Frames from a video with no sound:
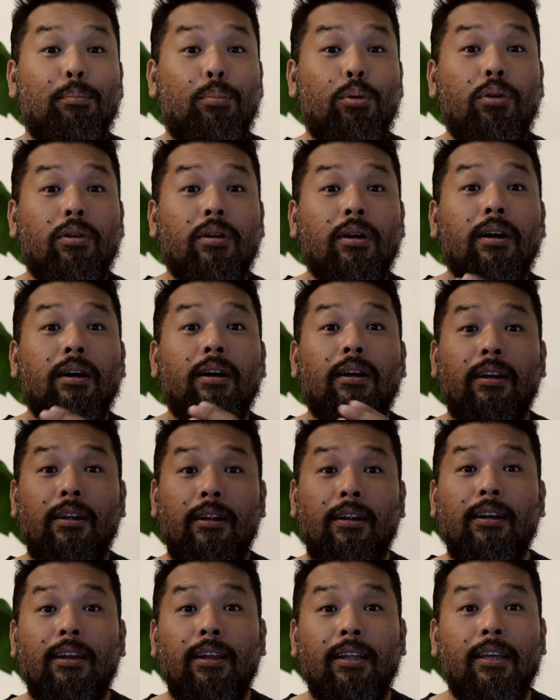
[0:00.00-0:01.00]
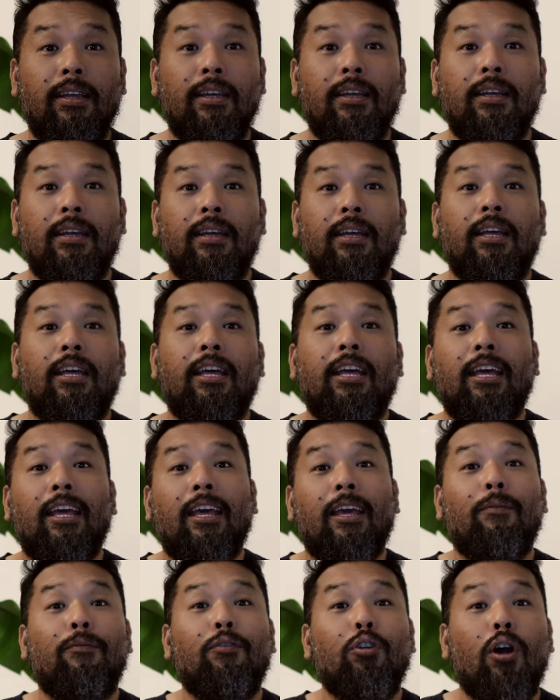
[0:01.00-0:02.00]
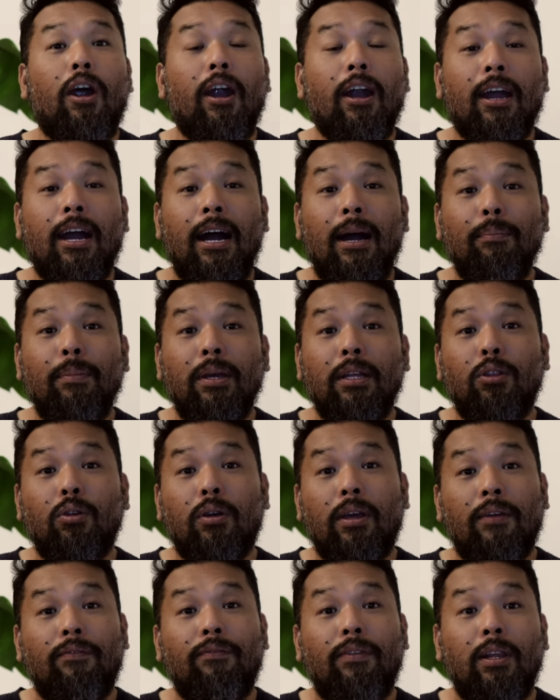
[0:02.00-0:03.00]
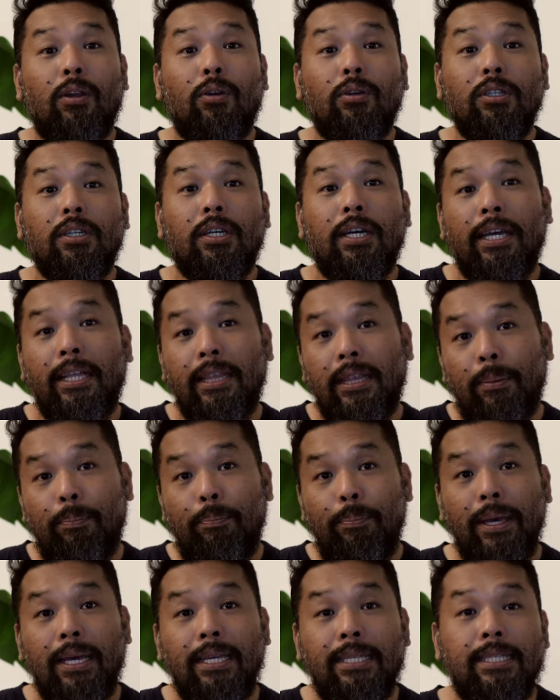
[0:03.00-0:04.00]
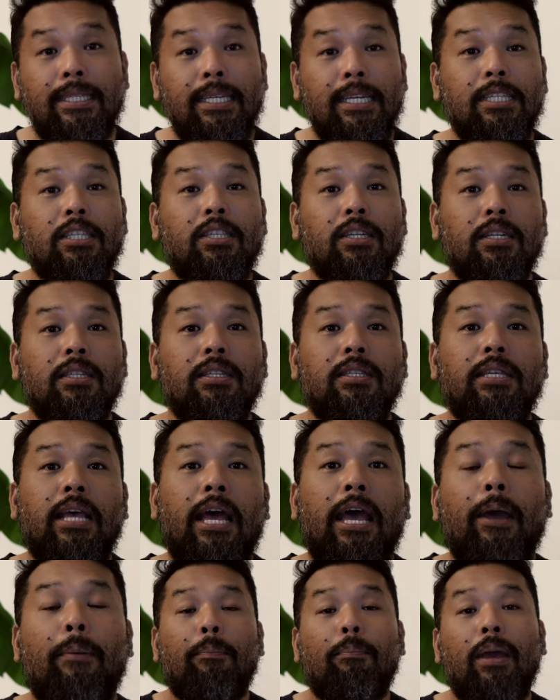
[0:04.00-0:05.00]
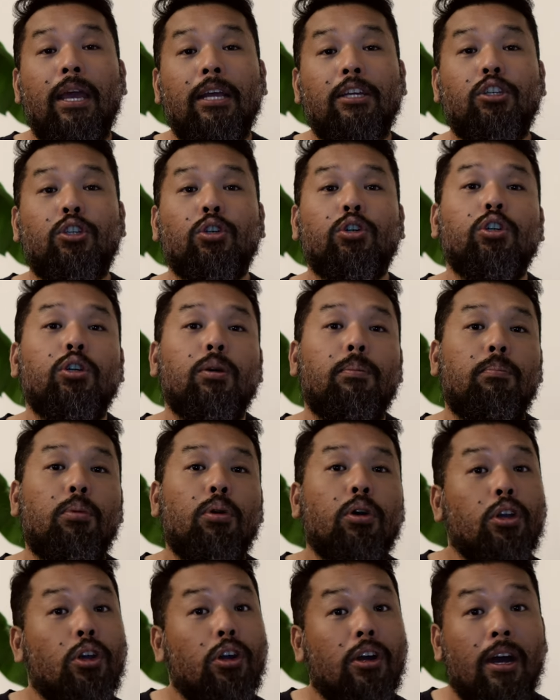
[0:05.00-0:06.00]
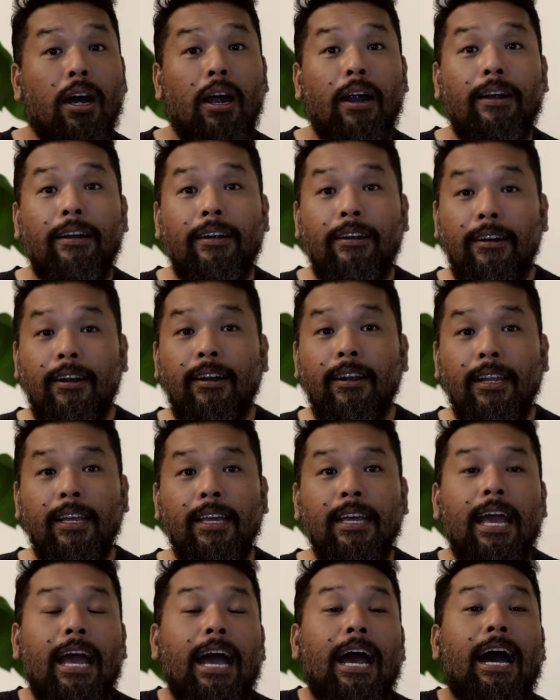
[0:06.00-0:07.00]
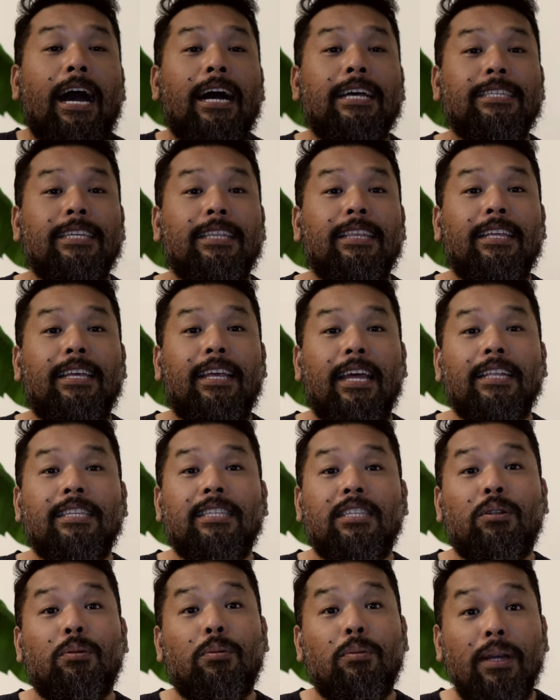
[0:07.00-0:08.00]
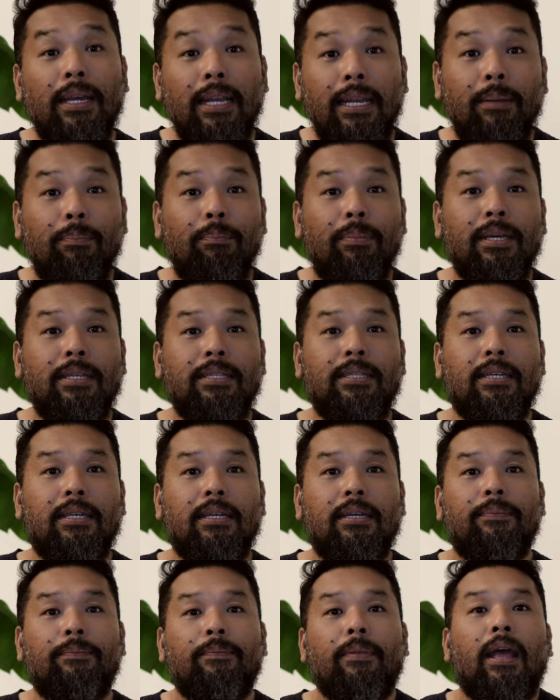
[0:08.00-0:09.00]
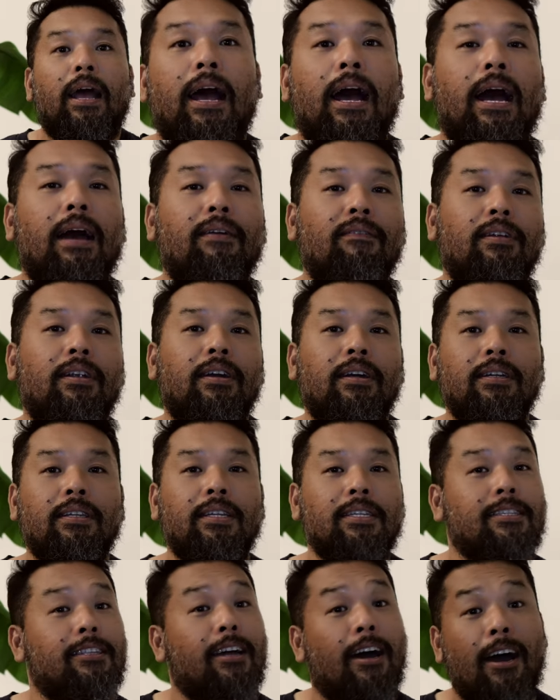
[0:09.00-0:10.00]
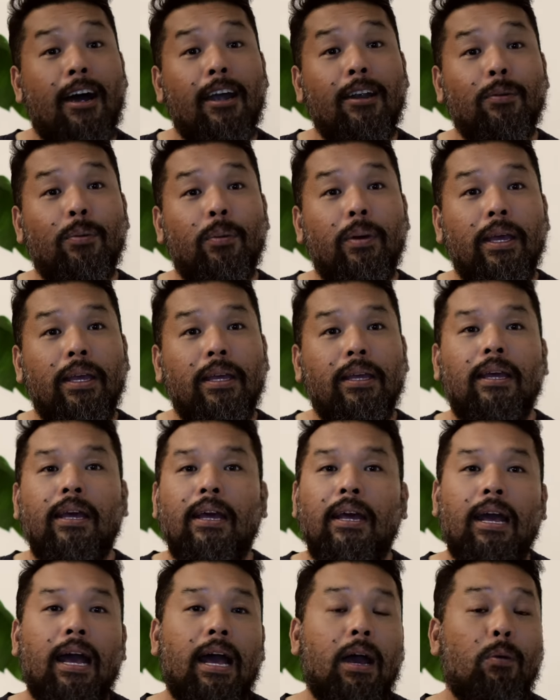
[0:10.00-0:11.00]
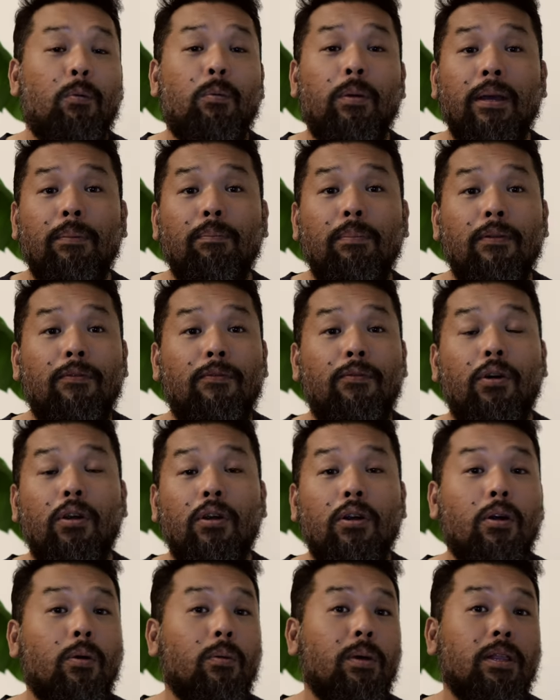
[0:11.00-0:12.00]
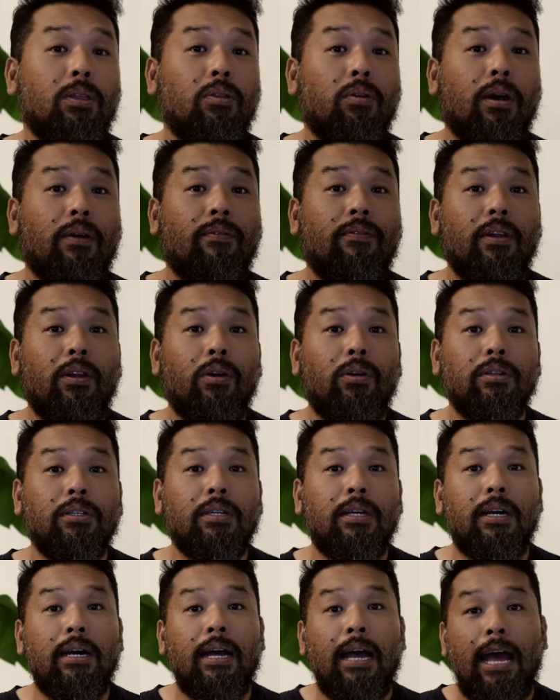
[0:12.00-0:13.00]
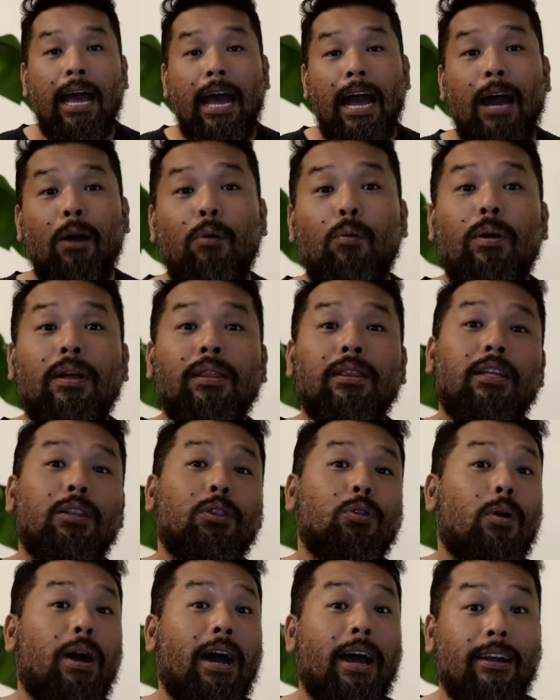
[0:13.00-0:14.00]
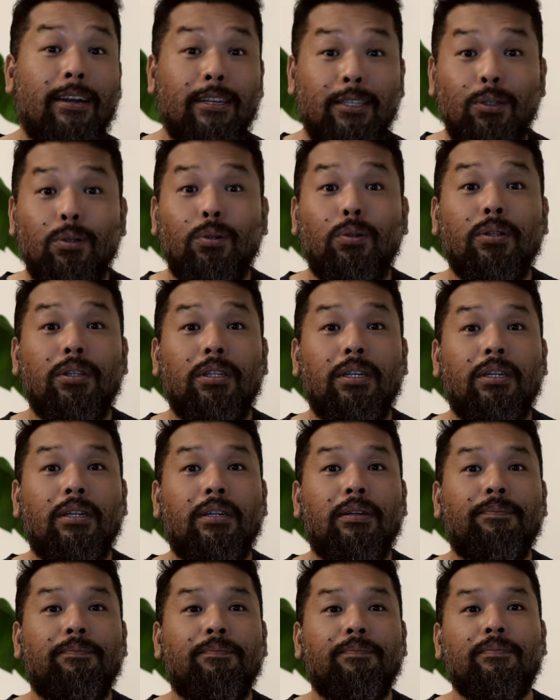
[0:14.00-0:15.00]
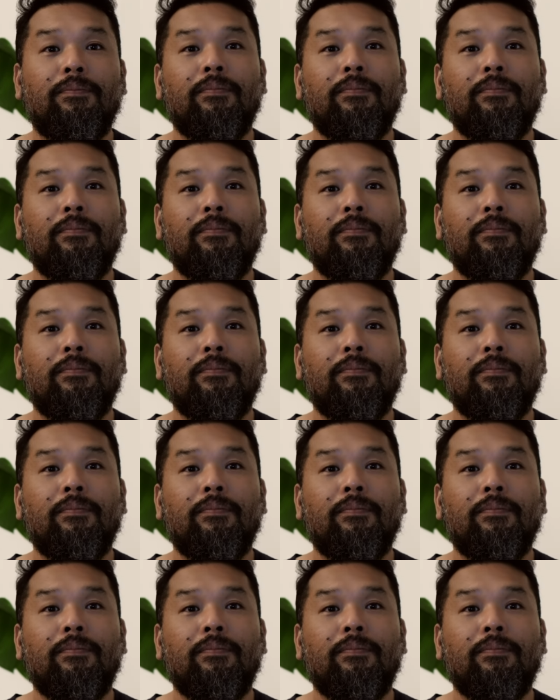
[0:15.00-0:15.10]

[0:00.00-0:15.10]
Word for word: book early. If you are coming to Kefalonia in the peak seasons, make sure you book your car early as it gets really busy. I've learned this the hard way. A week before going to Kefalonia, I wanted to hire a scooter.